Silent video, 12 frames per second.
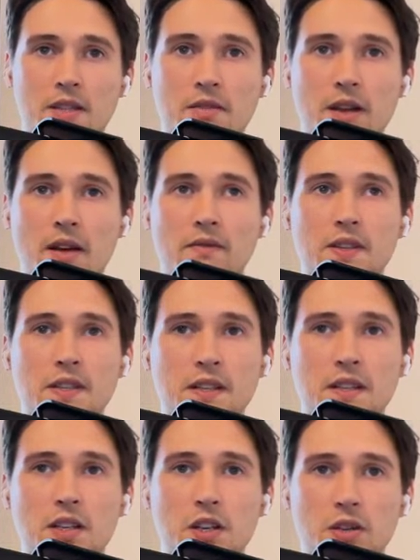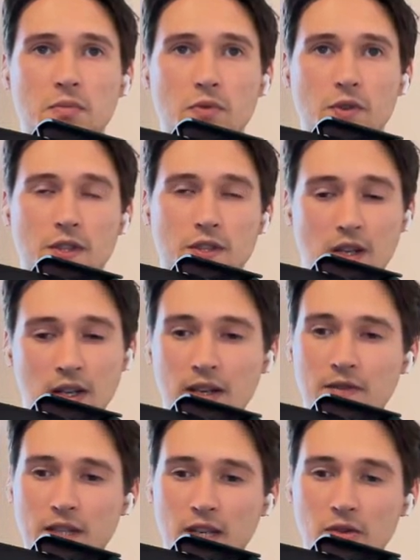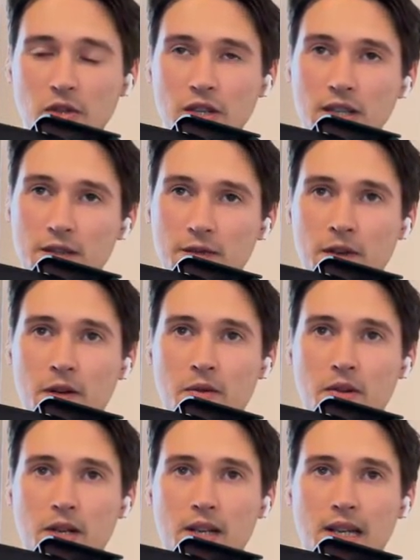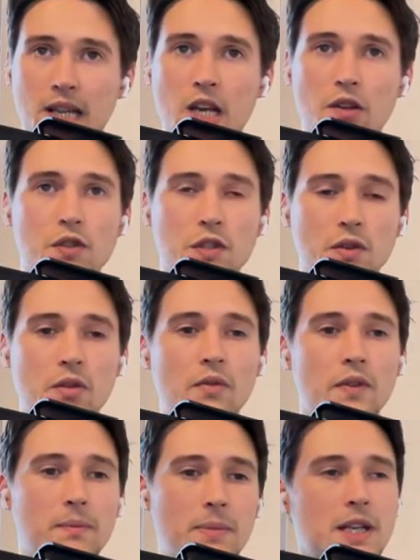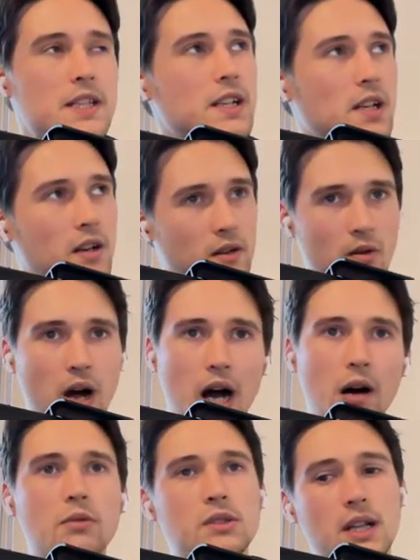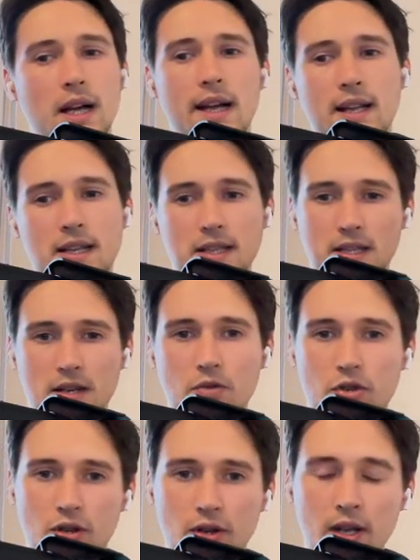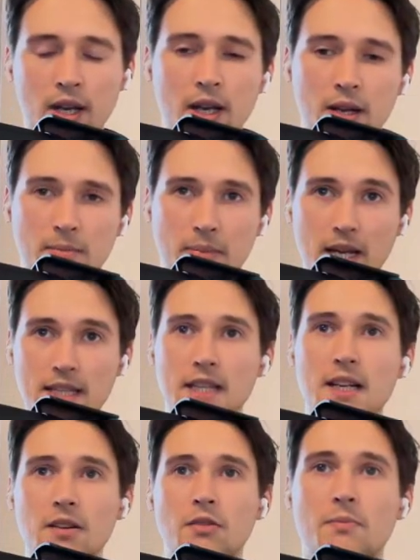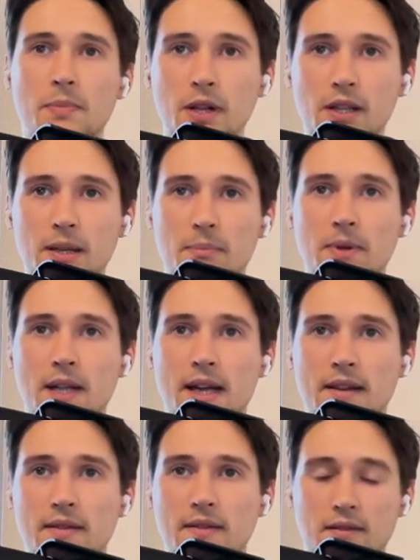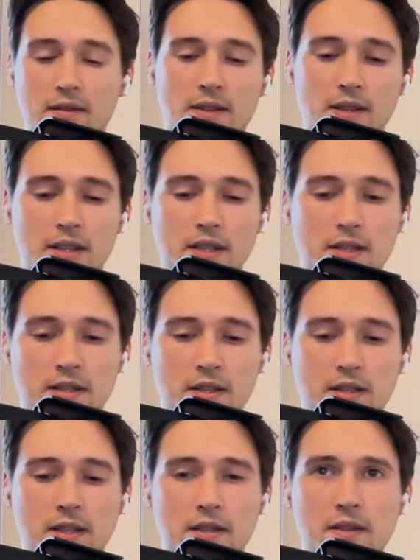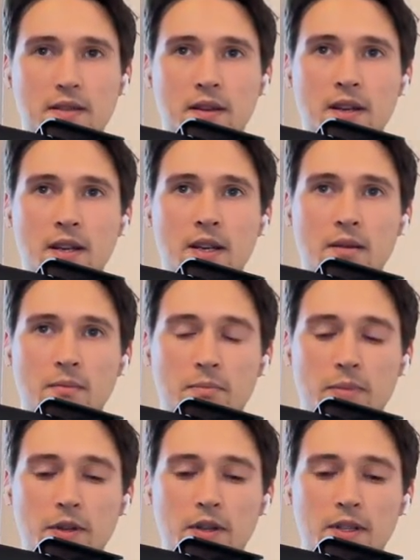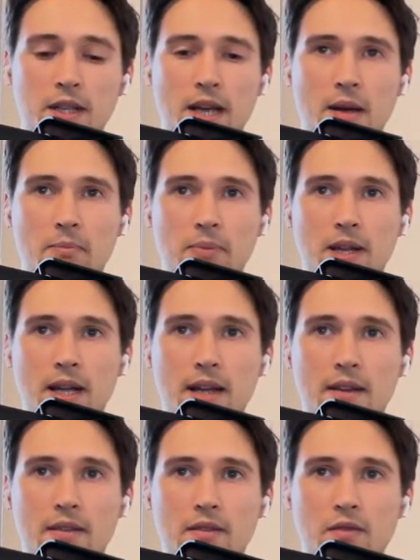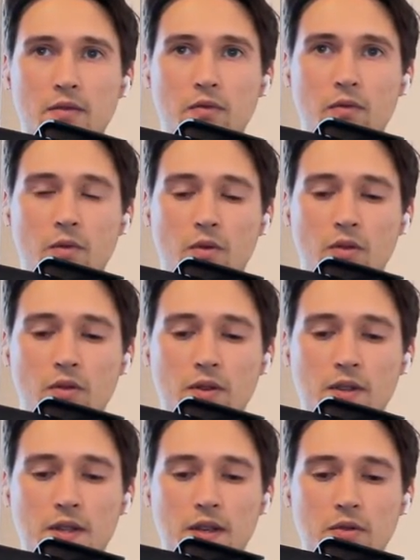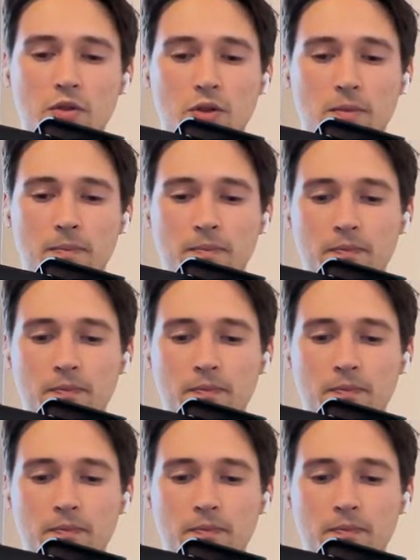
So you have this ideation process. Then if solution is found, then you solve it. Basically, you outline the solution. Basically, you build the plan. This is let's build a plan for solution.